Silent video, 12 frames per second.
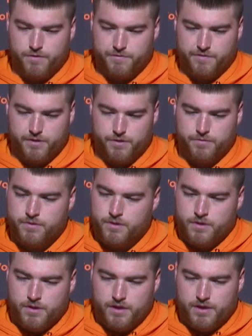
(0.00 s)
So
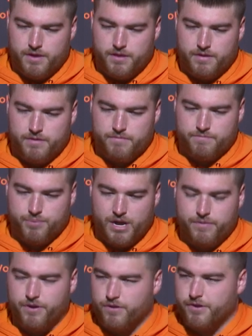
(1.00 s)
it
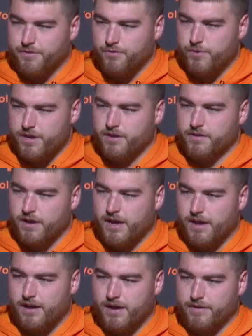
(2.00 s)
probably earlier in the week,
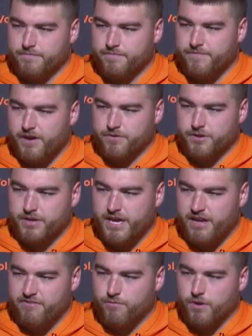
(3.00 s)
I found a good
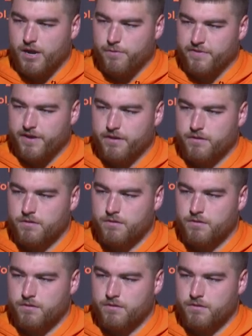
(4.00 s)
gauge of where I was at.